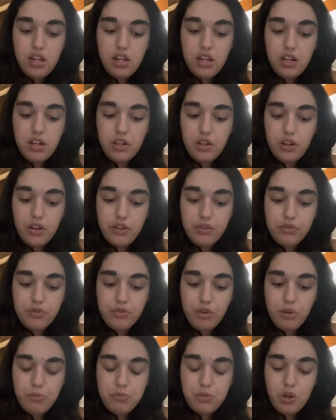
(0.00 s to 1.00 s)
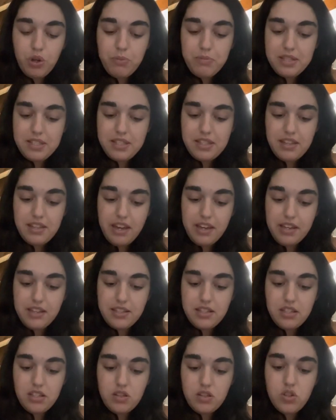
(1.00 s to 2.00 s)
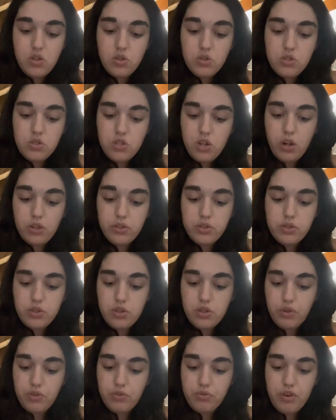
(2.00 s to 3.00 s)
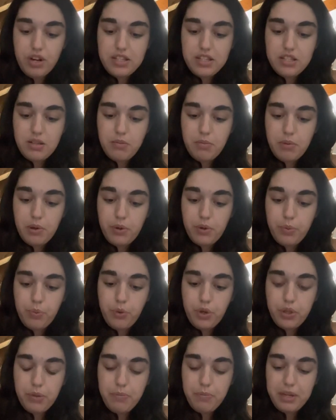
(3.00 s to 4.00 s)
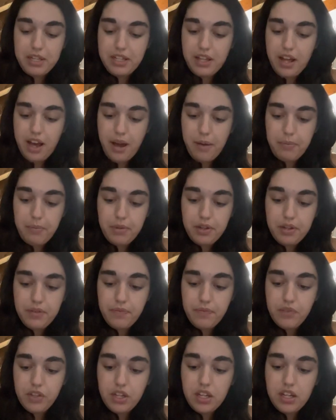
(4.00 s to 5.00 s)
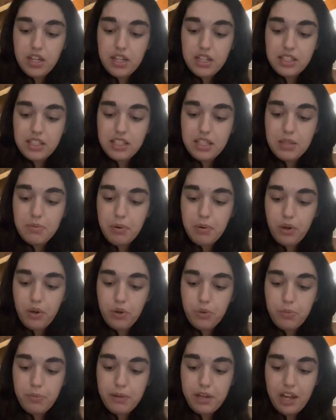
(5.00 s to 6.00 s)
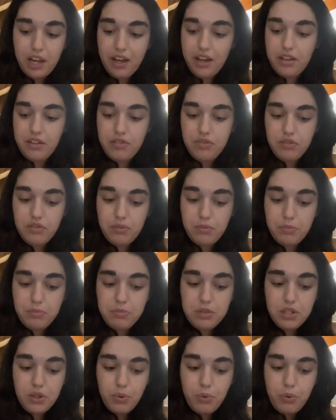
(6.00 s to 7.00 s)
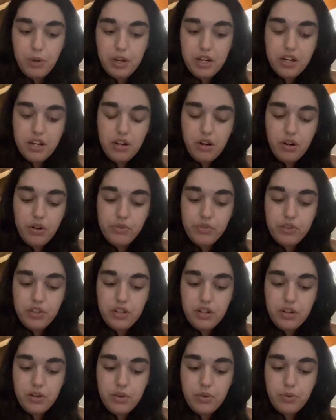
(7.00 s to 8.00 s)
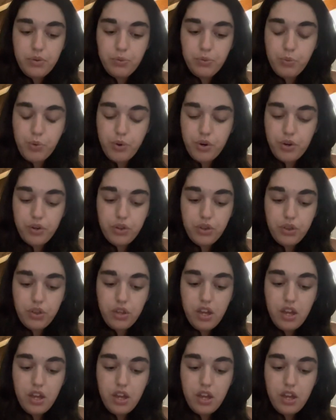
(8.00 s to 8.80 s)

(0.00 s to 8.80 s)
learn from your mistakes, don't talk to your friends about what may happen, keep hope alive, be aware of their own worth,